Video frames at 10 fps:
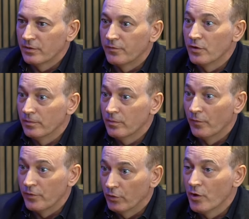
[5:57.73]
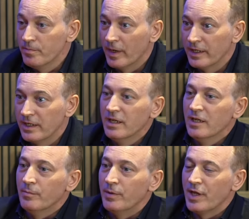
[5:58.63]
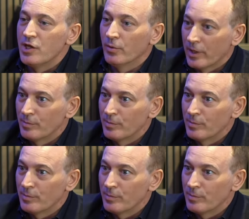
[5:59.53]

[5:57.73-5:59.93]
of your own money, but then you were able